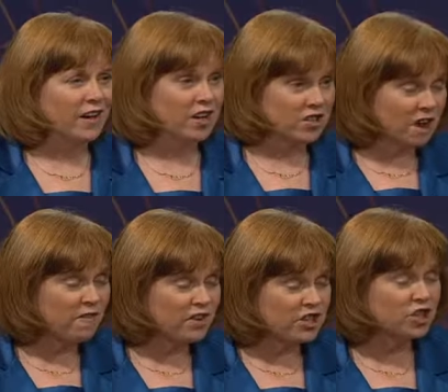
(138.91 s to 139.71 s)
a tough
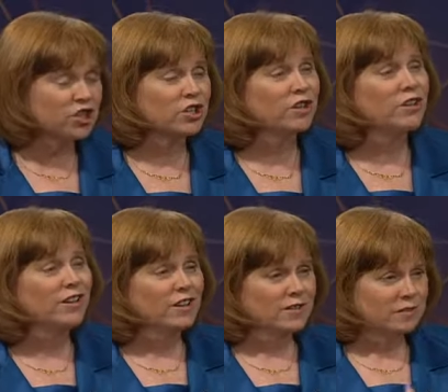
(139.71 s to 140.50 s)
addiction,
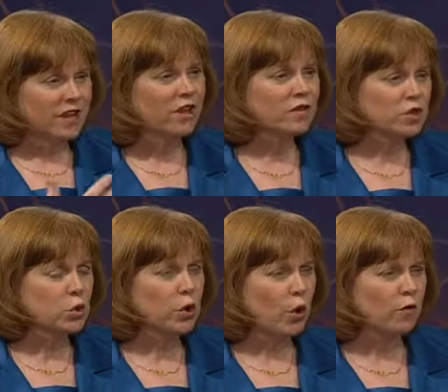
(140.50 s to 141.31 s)
telling the
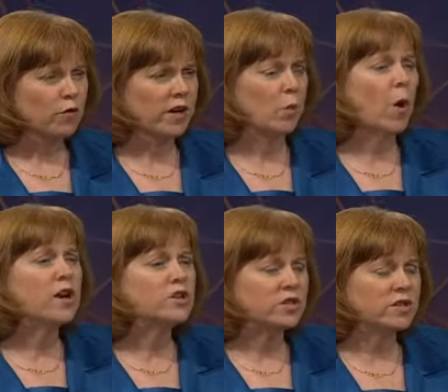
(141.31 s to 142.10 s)
story over and over again. Why
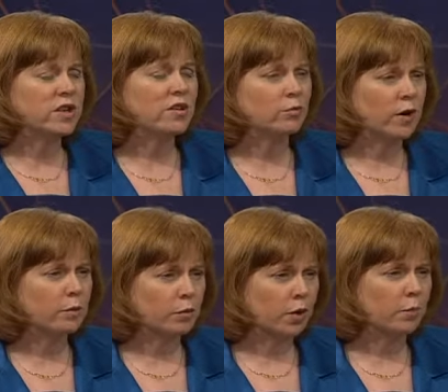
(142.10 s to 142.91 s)
did you decide to write a
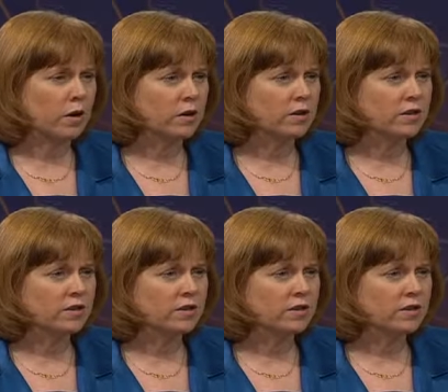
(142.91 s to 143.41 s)
book about it?